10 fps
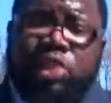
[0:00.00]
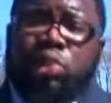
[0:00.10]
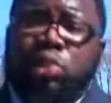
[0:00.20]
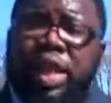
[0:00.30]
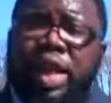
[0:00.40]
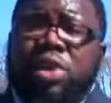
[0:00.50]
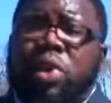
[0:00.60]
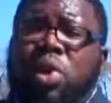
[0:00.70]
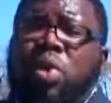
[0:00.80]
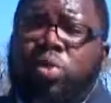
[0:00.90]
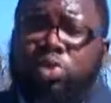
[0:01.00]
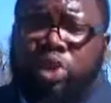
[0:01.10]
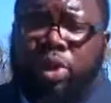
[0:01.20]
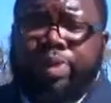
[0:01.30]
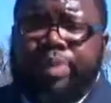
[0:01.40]
school in your local
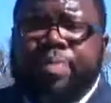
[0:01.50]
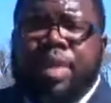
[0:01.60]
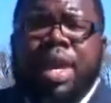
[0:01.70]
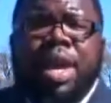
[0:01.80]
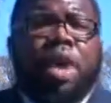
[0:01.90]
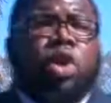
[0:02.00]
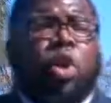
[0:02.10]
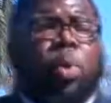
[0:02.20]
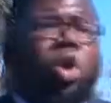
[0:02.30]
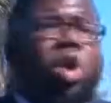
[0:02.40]
church. You will